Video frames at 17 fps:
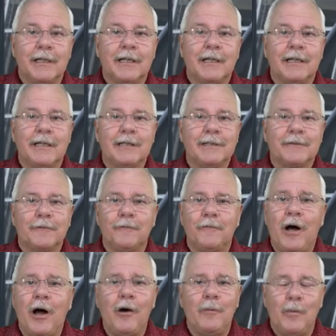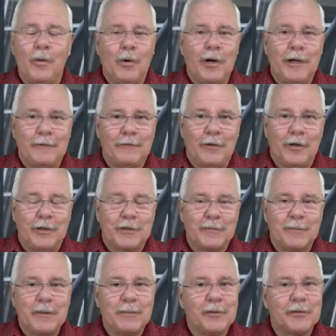is far more
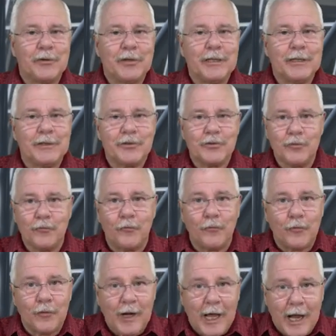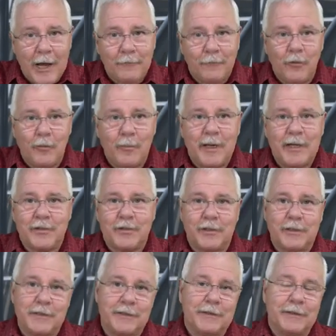advanced. People think to fly
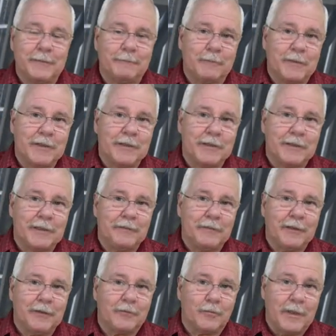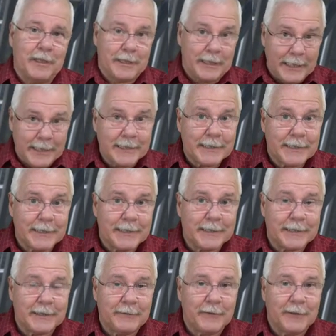formation is the difficult one. Yes, it
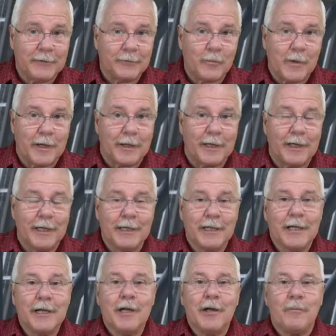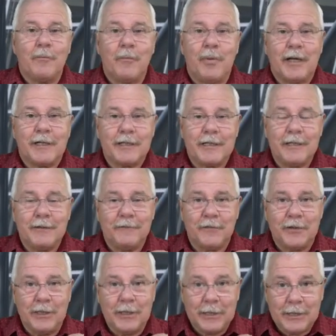is the difficult one. But if
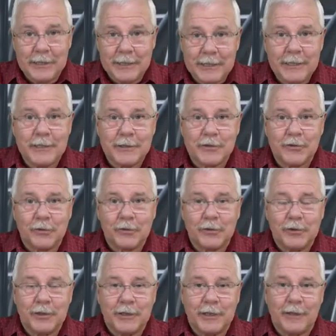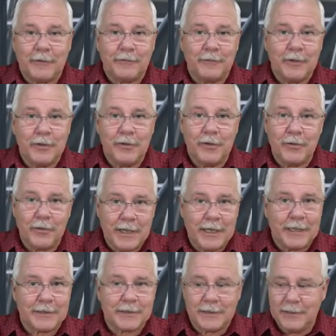the leader is not good enough, the
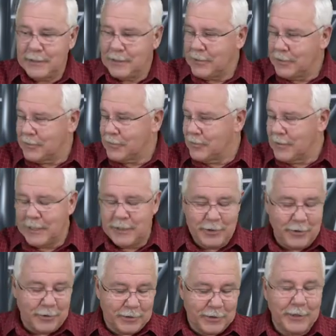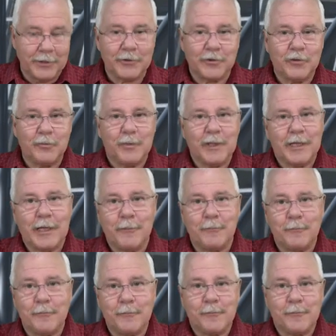rest is really not going to become,